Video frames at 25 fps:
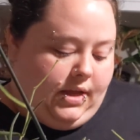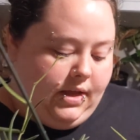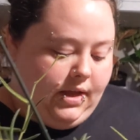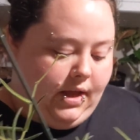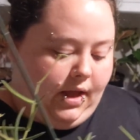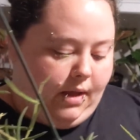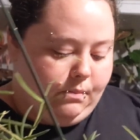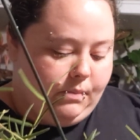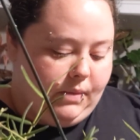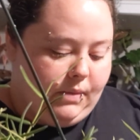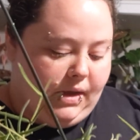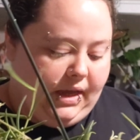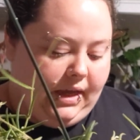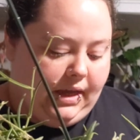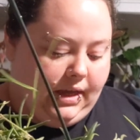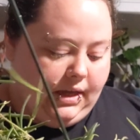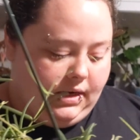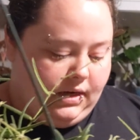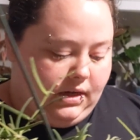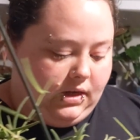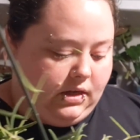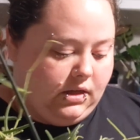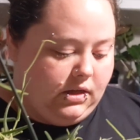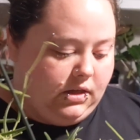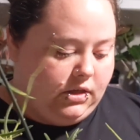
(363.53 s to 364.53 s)
I might
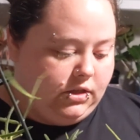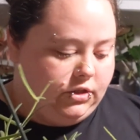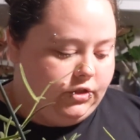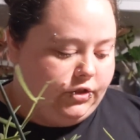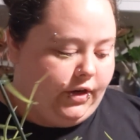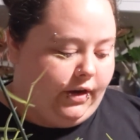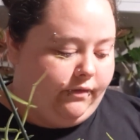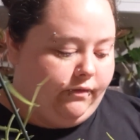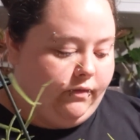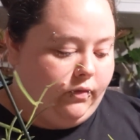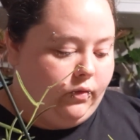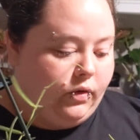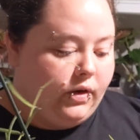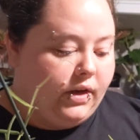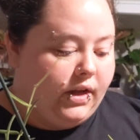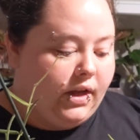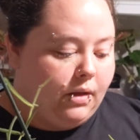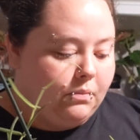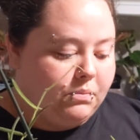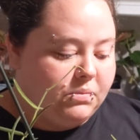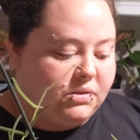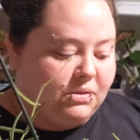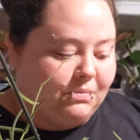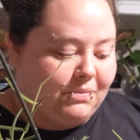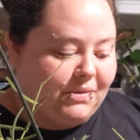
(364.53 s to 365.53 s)
try rooting
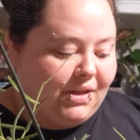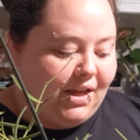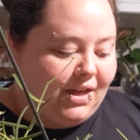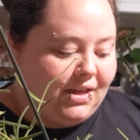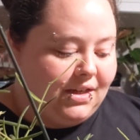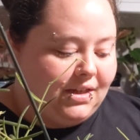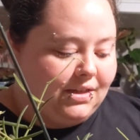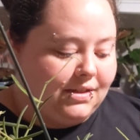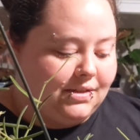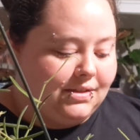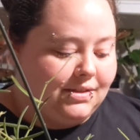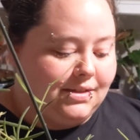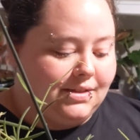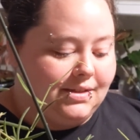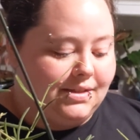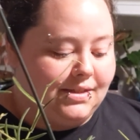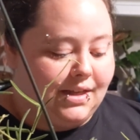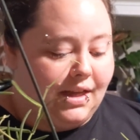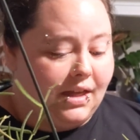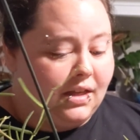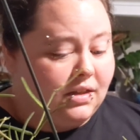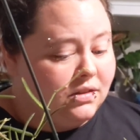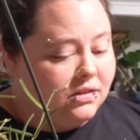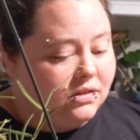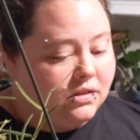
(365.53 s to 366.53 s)
up some cuttings to
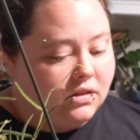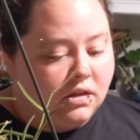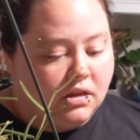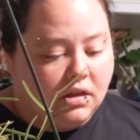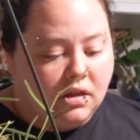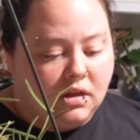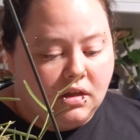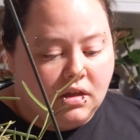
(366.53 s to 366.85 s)
sell.